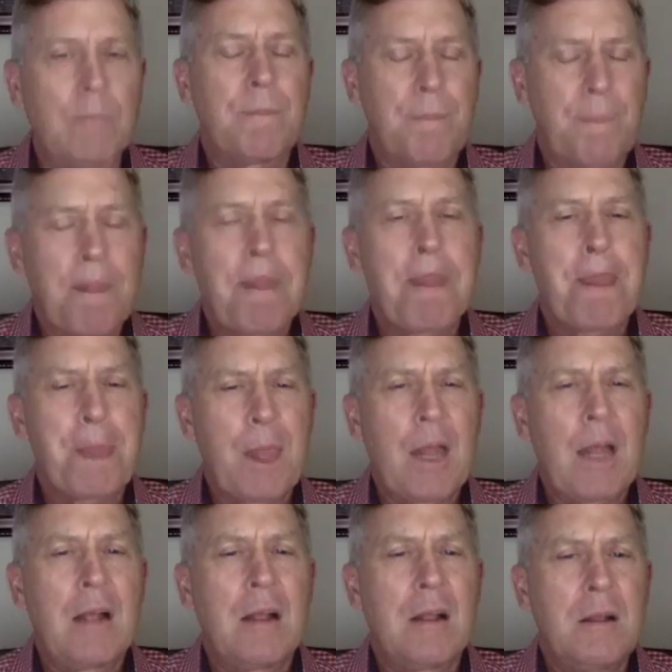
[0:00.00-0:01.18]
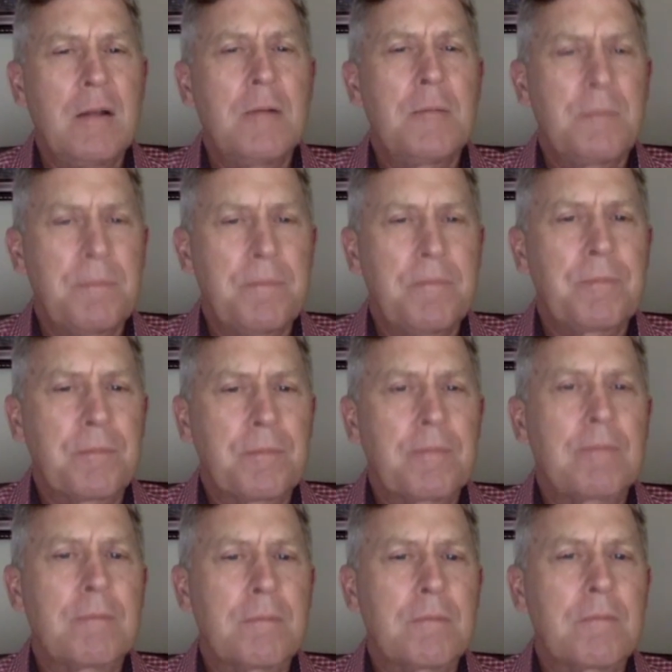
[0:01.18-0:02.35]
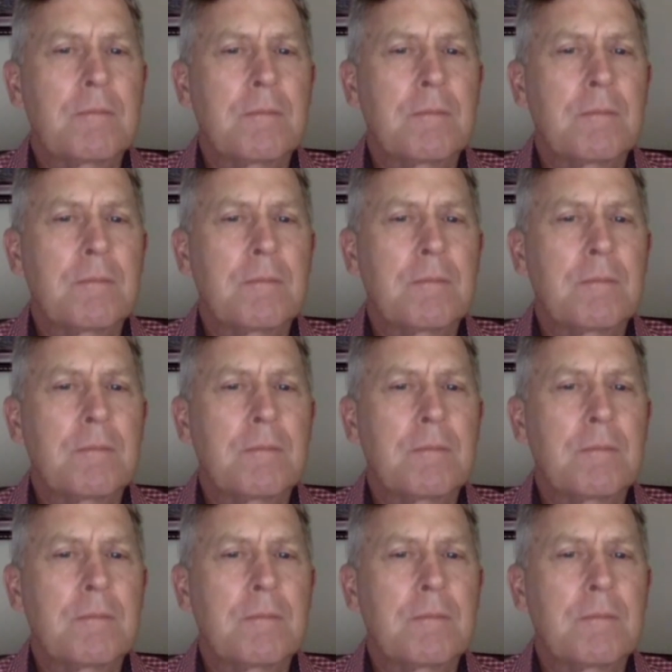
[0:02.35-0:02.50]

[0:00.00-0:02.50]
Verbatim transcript: It, it, it's not thinking of doing it. It's just